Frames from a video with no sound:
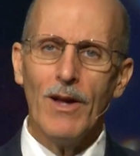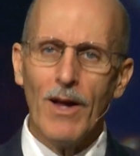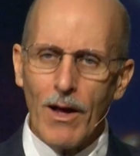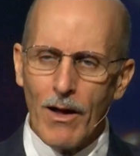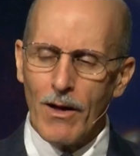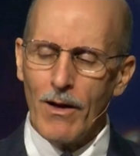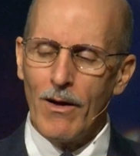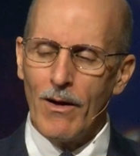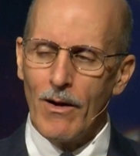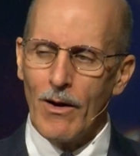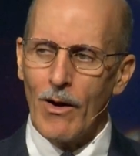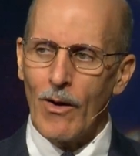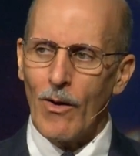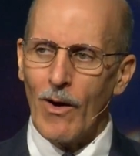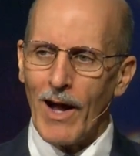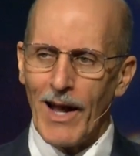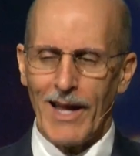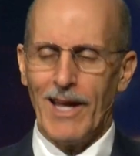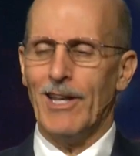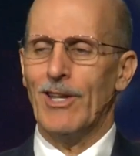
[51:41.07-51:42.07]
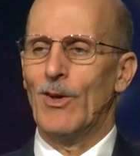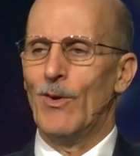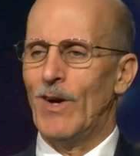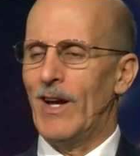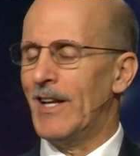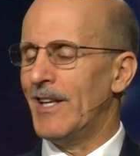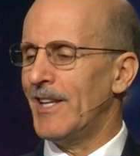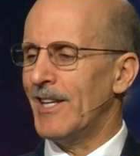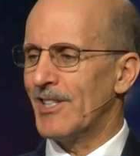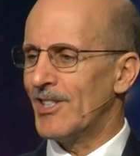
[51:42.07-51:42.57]
Oh, I had no
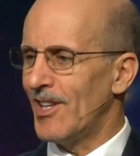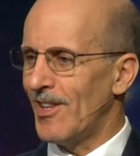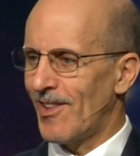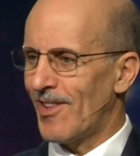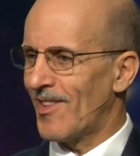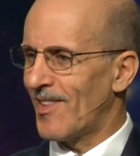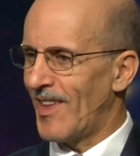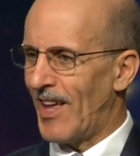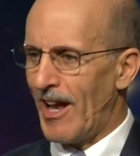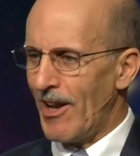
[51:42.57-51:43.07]
idea. Jesus said,